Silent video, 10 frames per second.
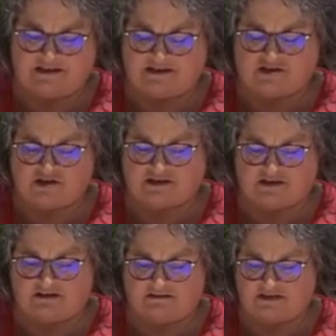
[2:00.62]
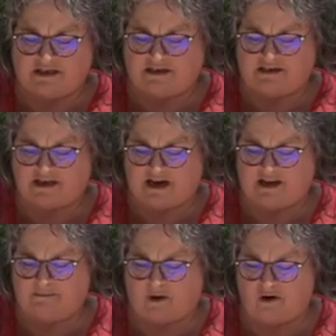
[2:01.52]
It's just little teeny
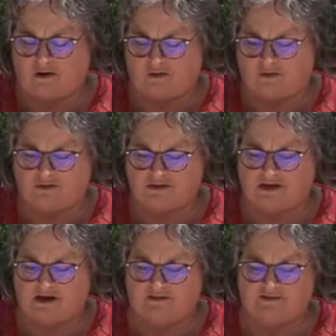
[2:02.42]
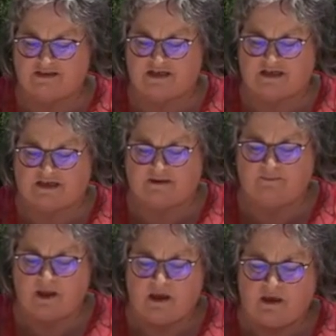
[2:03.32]
tiny particles of tea.
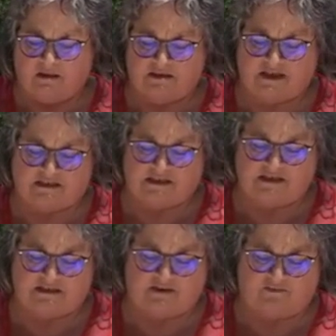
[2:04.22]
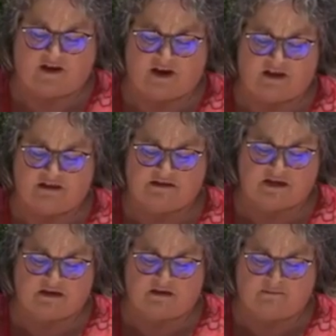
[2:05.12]
The dustings and fannings,
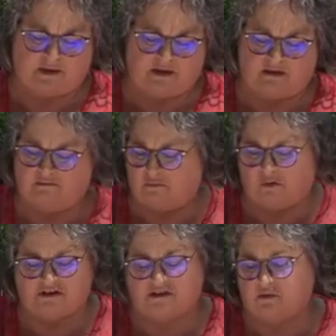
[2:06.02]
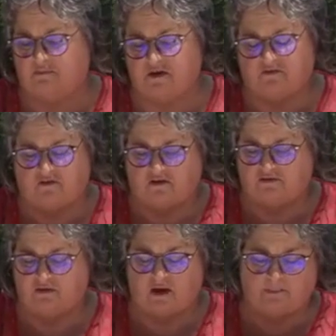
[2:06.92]
it could be what's swept up
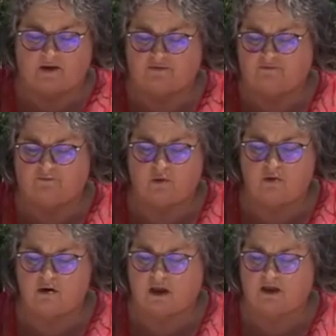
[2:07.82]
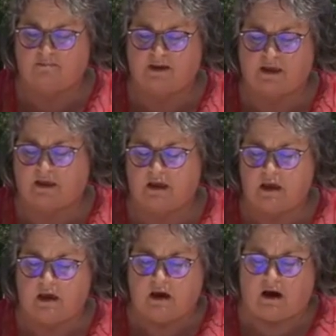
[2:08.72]
off the floor. It could be
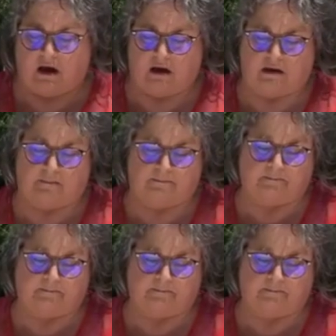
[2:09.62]
a